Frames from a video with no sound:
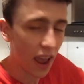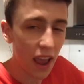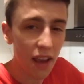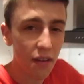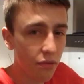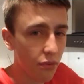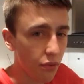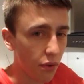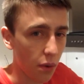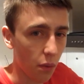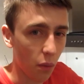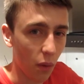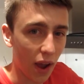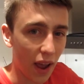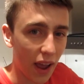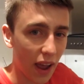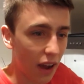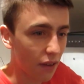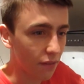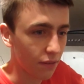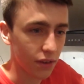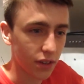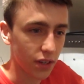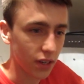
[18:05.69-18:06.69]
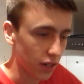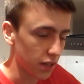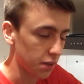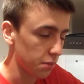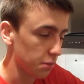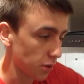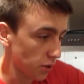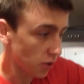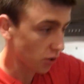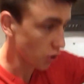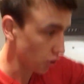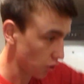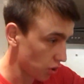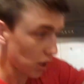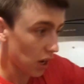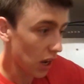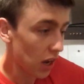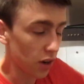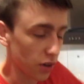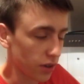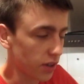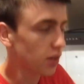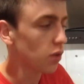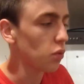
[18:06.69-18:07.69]
everywhere, advertisements, just
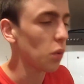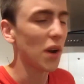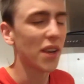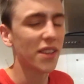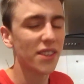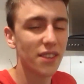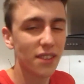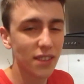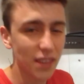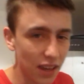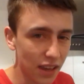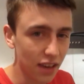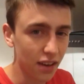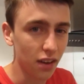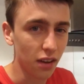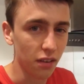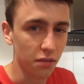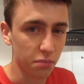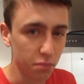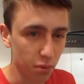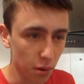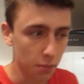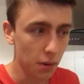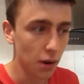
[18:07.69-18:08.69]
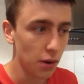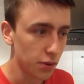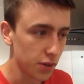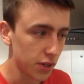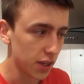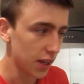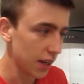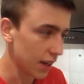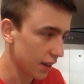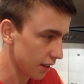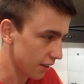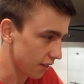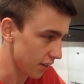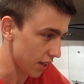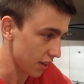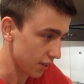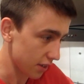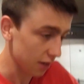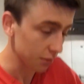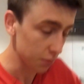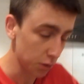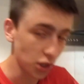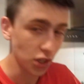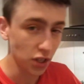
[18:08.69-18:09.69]
until we're sick of promoting it.
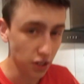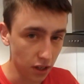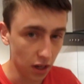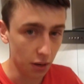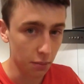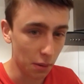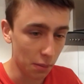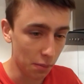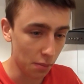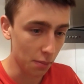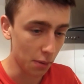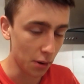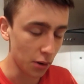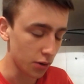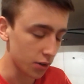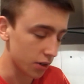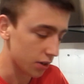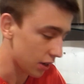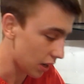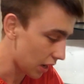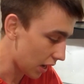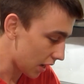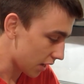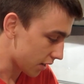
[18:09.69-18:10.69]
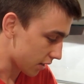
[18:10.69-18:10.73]
That's how much it's going to be promoted.